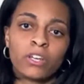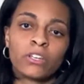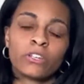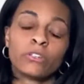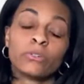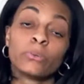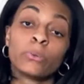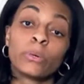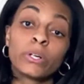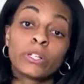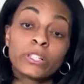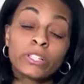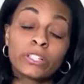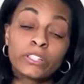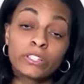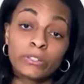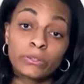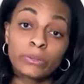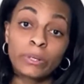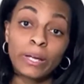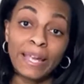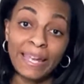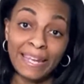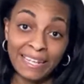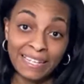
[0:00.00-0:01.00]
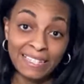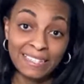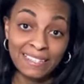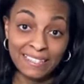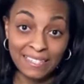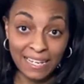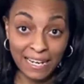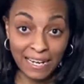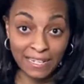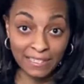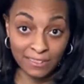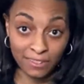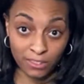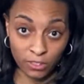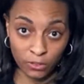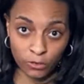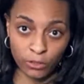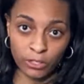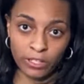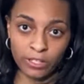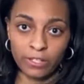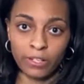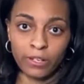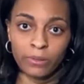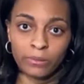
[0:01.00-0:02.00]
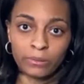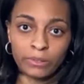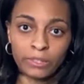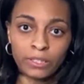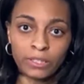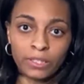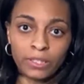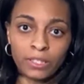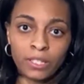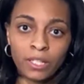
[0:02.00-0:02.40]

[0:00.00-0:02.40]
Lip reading: you want to do hand tighten torque only.